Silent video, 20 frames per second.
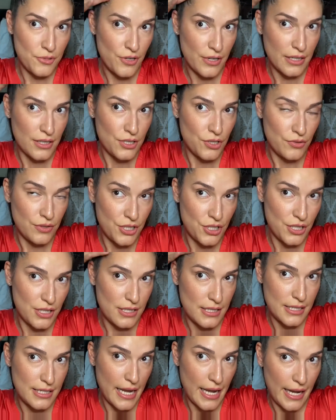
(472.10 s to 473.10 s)
to do is
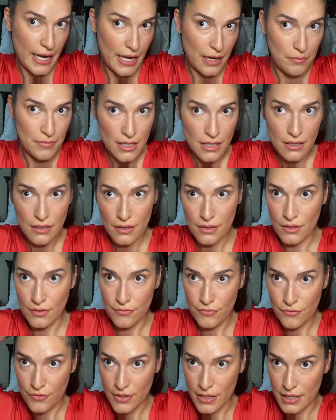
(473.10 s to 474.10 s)
just tame the
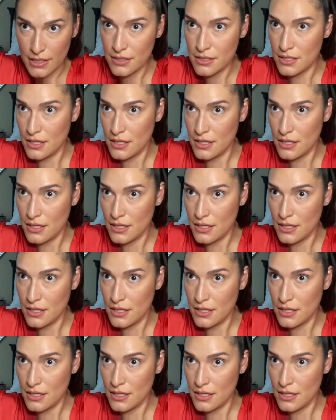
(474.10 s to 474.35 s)
front